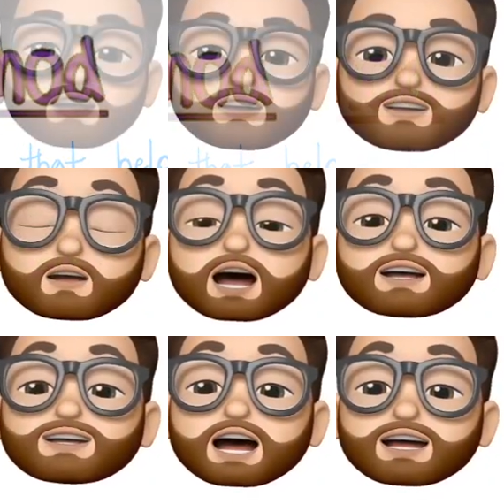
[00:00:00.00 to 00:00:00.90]
So
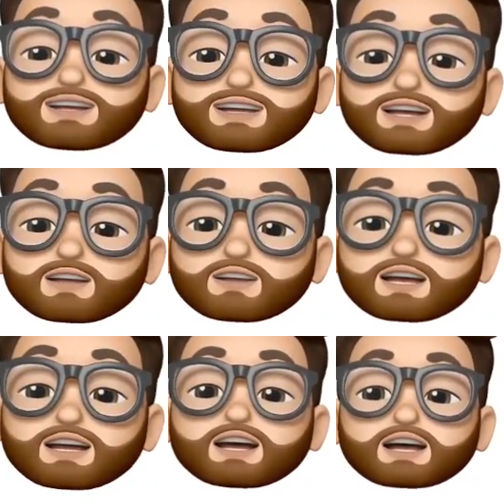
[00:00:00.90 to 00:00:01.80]
adding text is
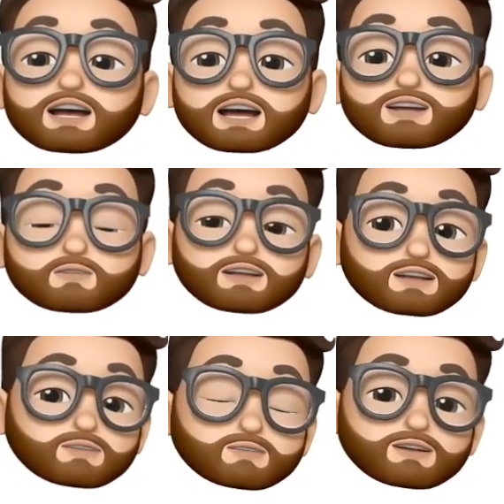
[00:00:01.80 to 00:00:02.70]
definitely a little bit
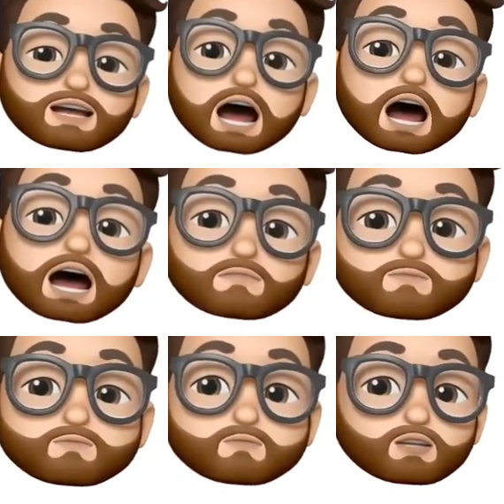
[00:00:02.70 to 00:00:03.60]
different. I
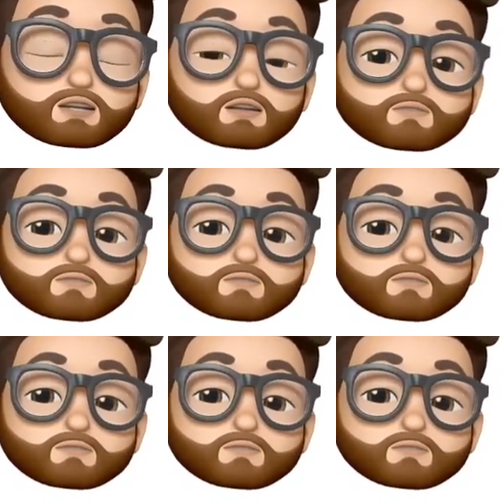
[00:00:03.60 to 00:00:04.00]
don't